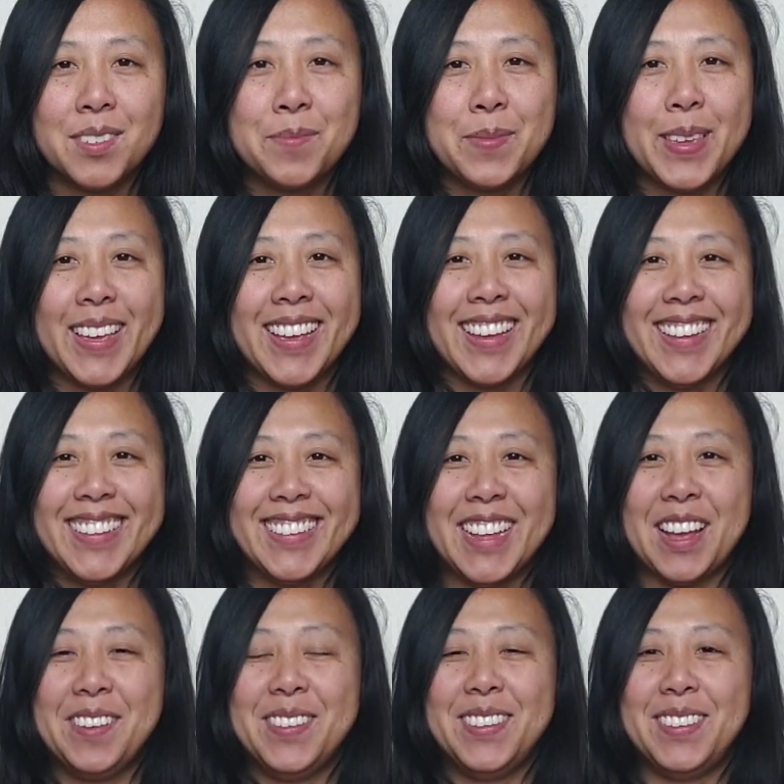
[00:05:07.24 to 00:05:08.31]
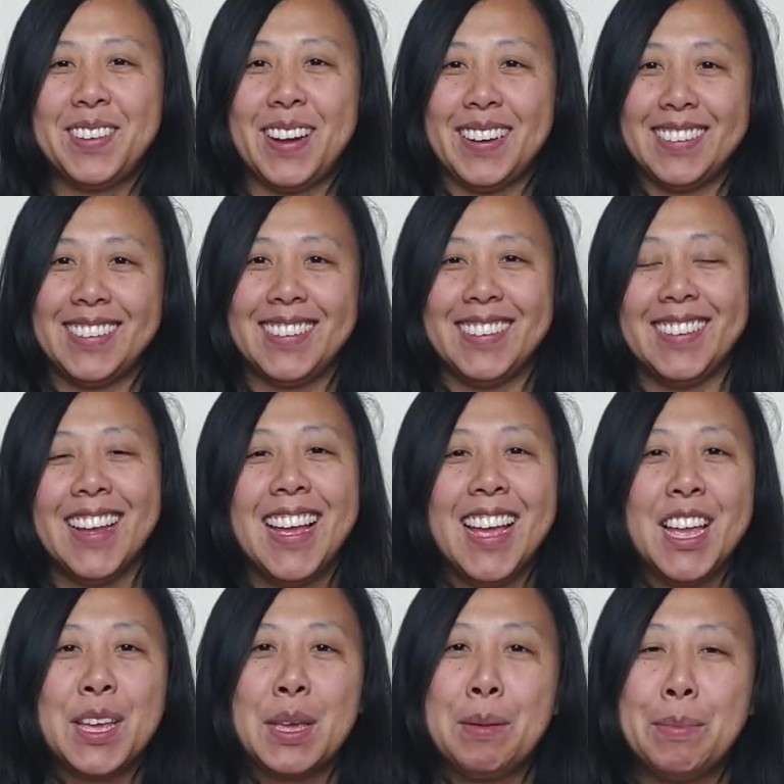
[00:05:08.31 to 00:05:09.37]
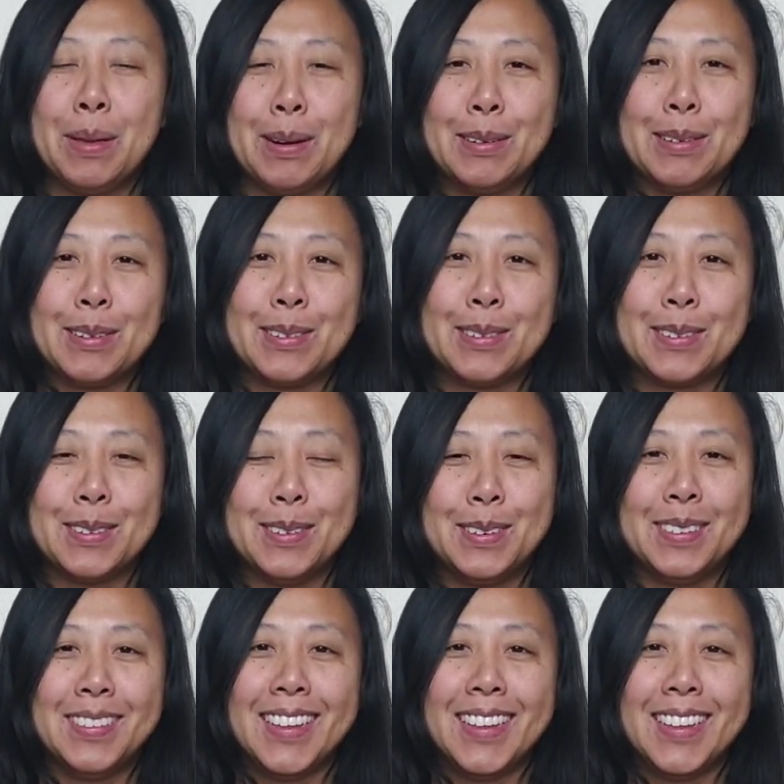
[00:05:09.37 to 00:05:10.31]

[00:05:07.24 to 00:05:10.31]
because I was trying to keep it under control.